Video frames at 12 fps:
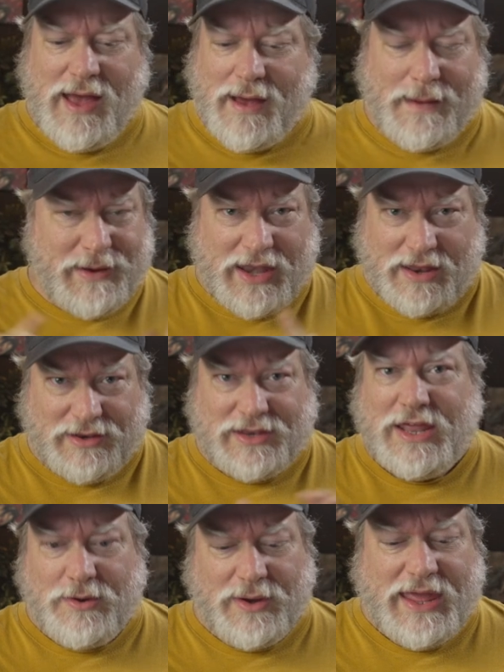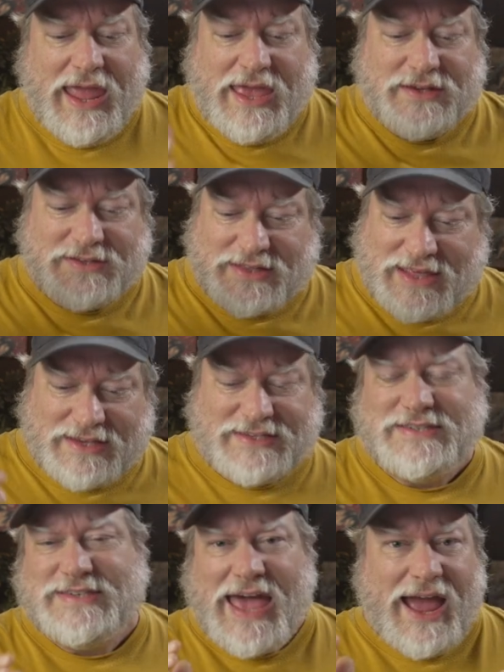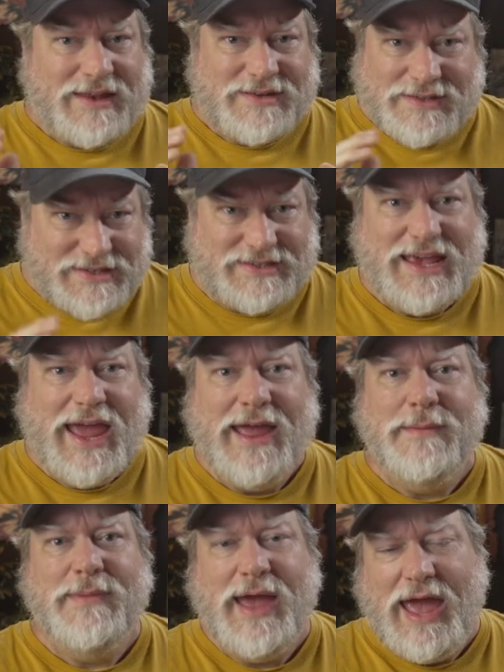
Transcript: I mean, it literally is the exact same